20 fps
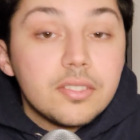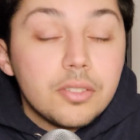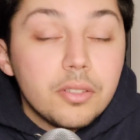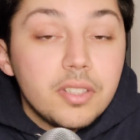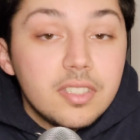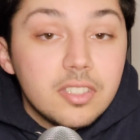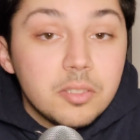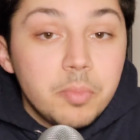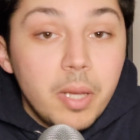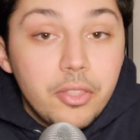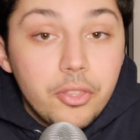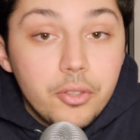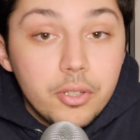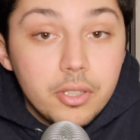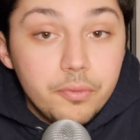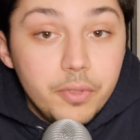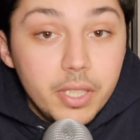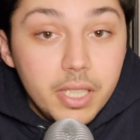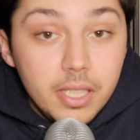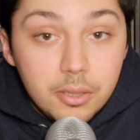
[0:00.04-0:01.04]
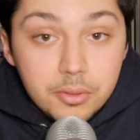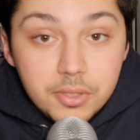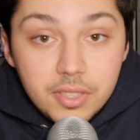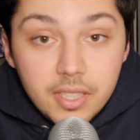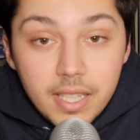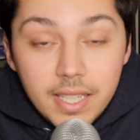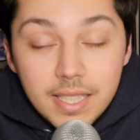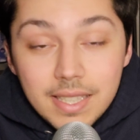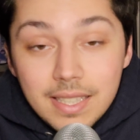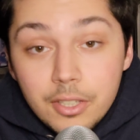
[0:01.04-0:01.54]
so this is my third video
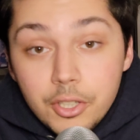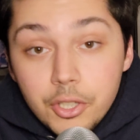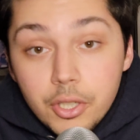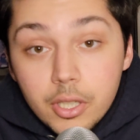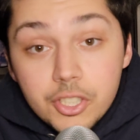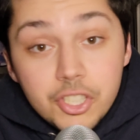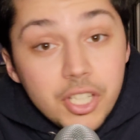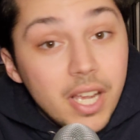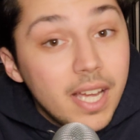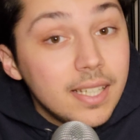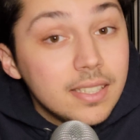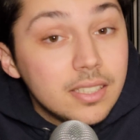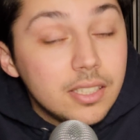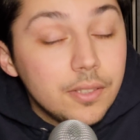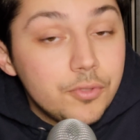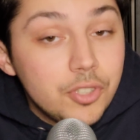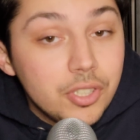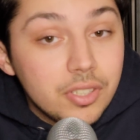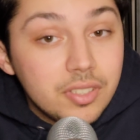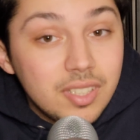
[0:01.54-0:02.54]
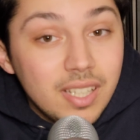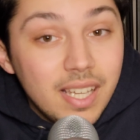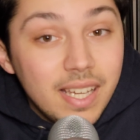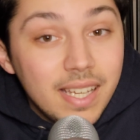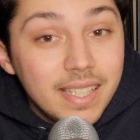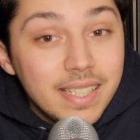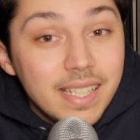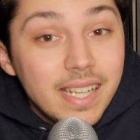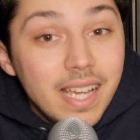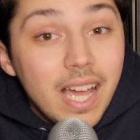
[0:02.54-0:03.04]
today. The New York Giants have just
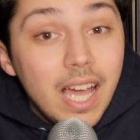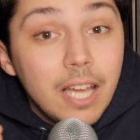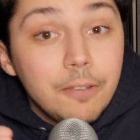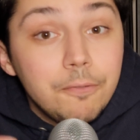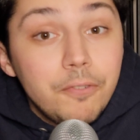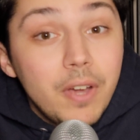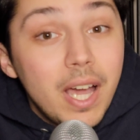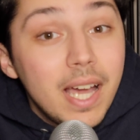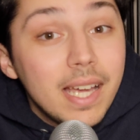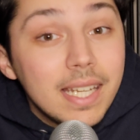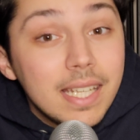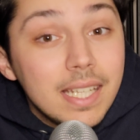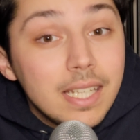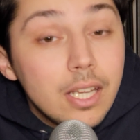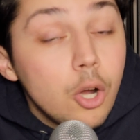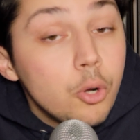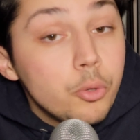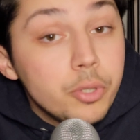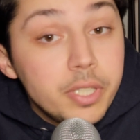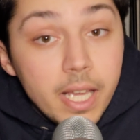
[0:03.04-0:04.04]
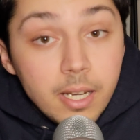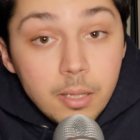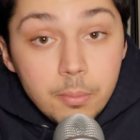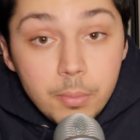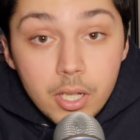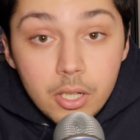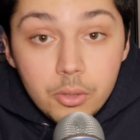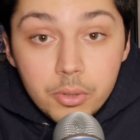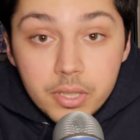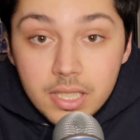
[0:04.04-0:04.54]
signed Ifeadi
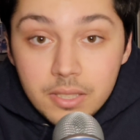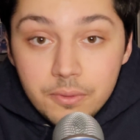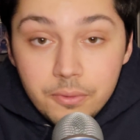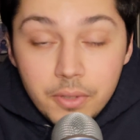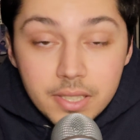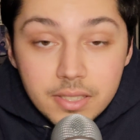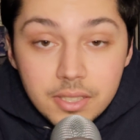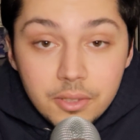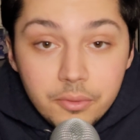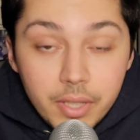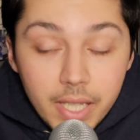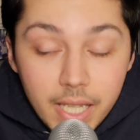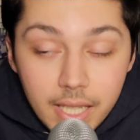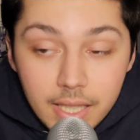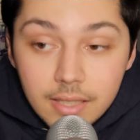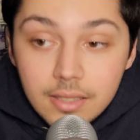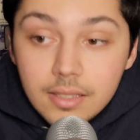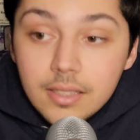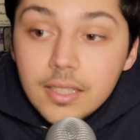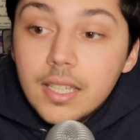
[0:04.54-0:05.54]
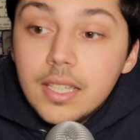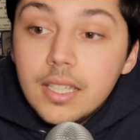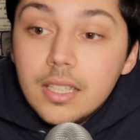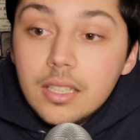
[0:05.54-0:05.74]
Odenigbo, a defensive end.